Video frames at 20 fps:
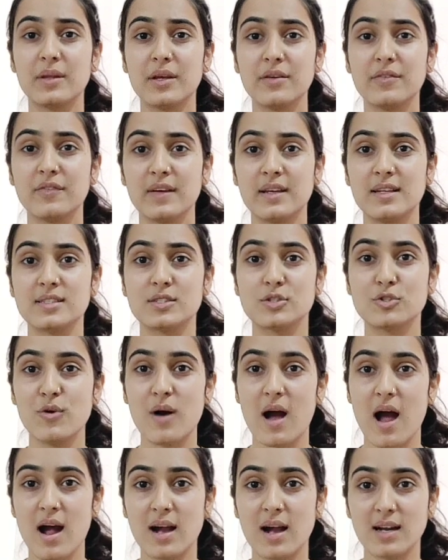slap their face
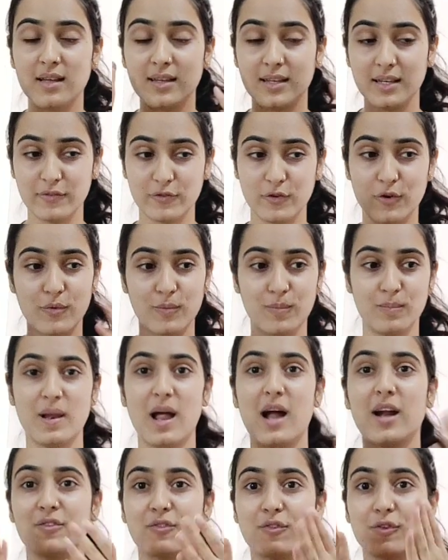so hard that wo
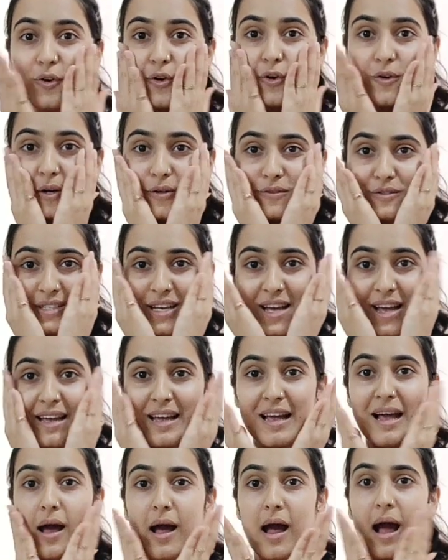blood flow ho
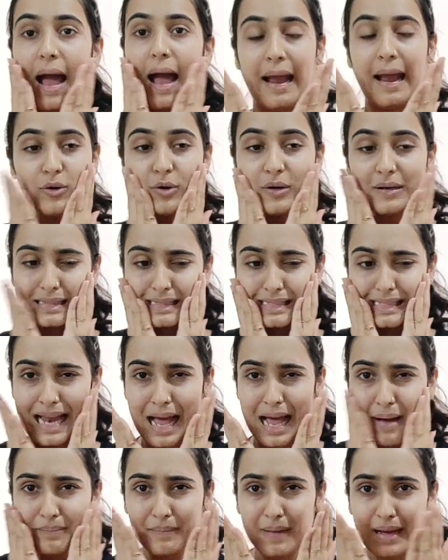jaye. I don't
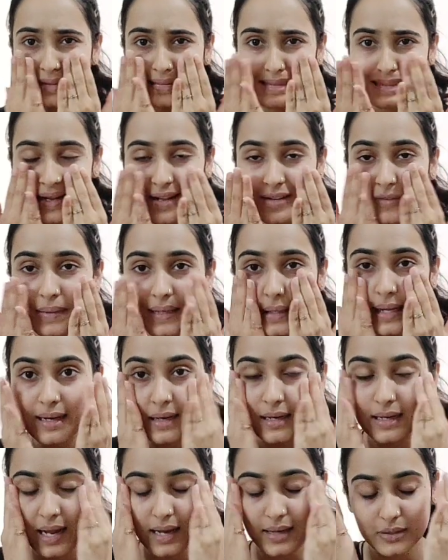slap myself,
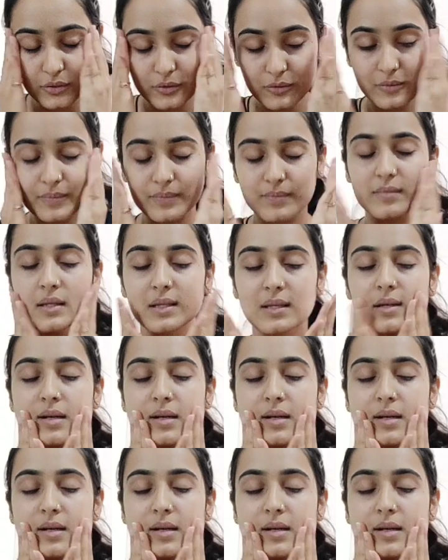but I try to